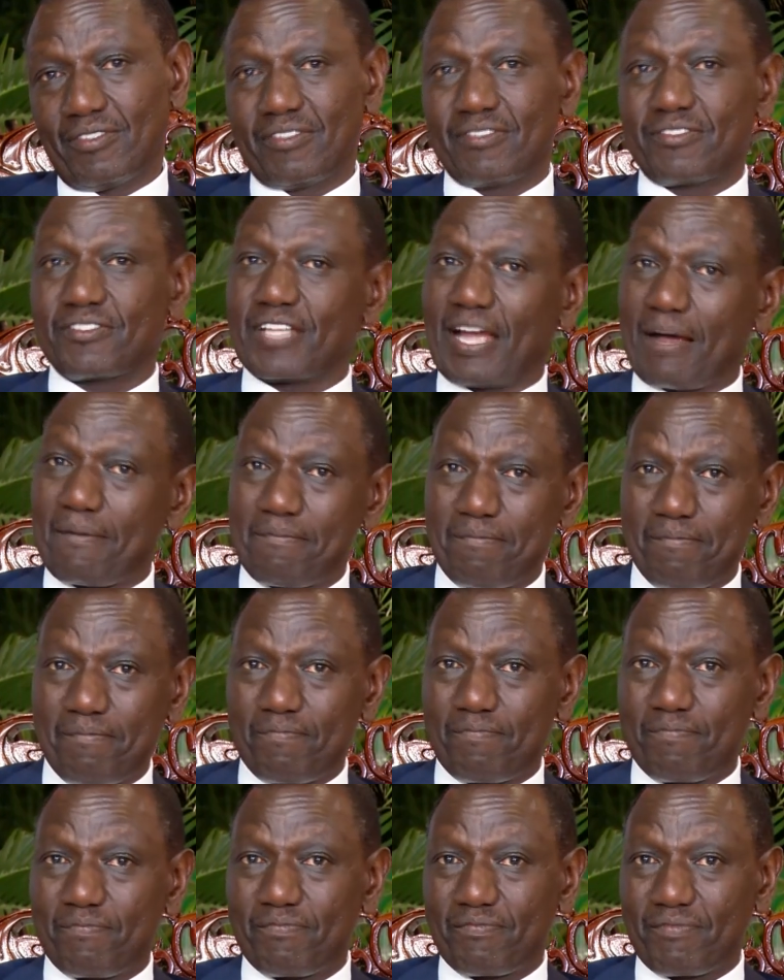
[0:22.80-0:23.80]
Some
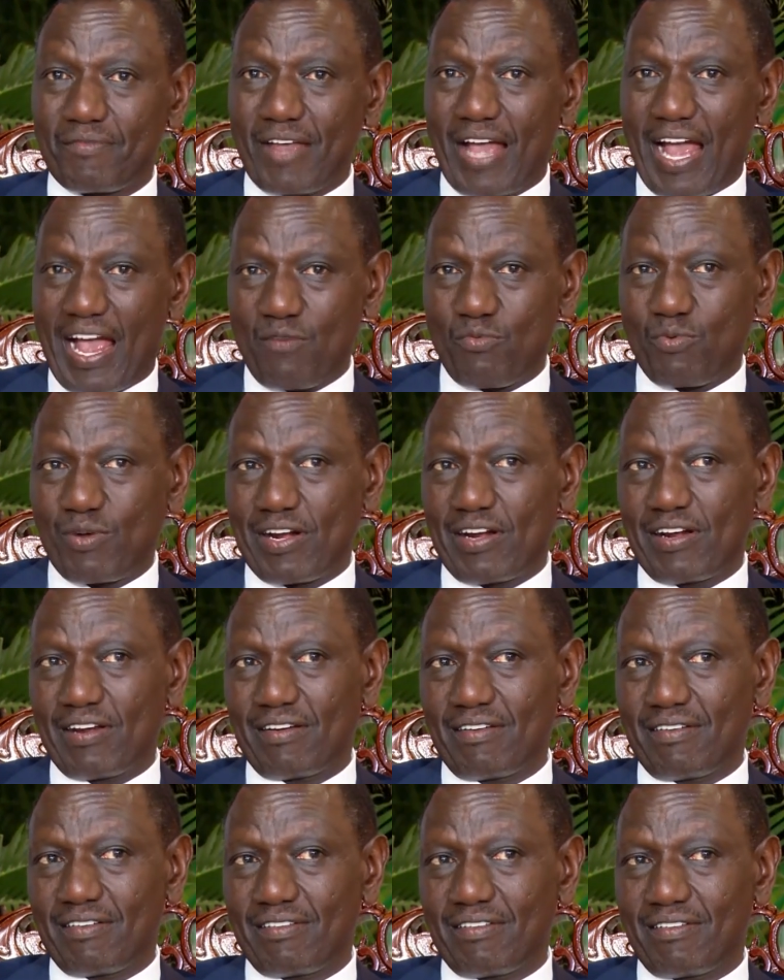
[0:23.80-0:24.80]
I will
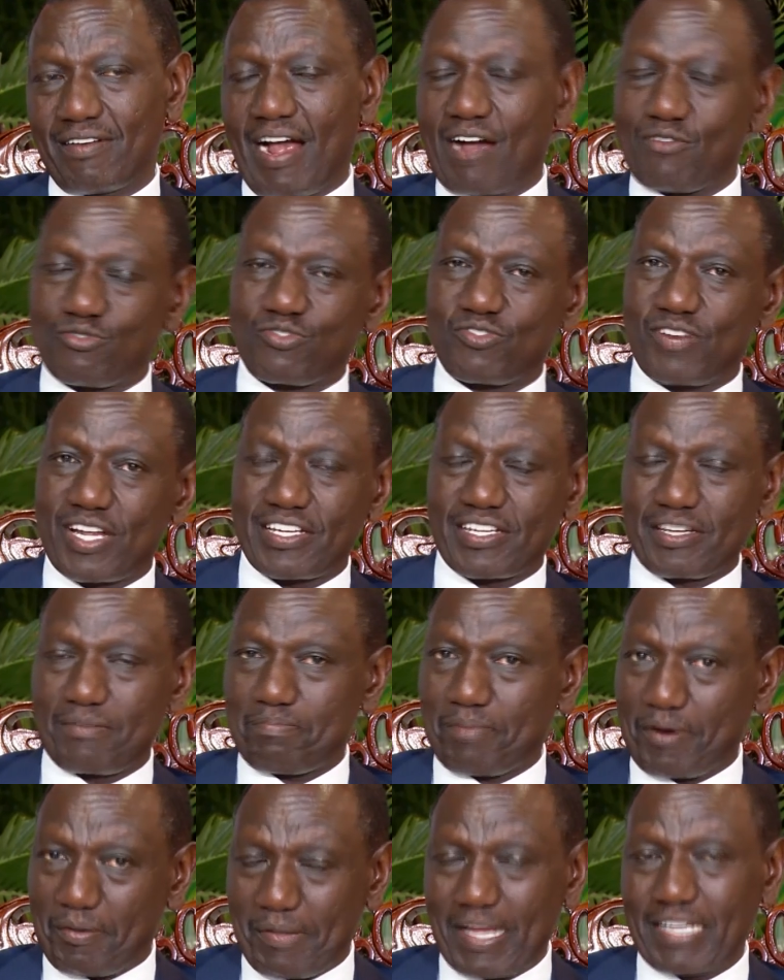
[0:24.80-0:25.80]
outright
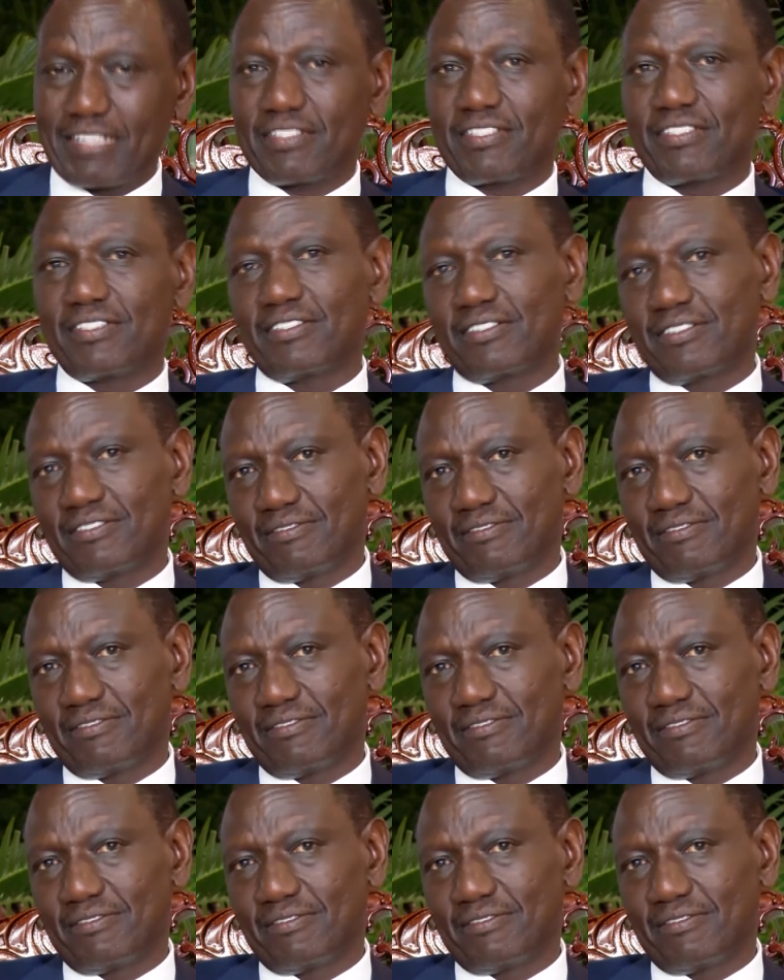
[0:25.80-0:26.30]
implement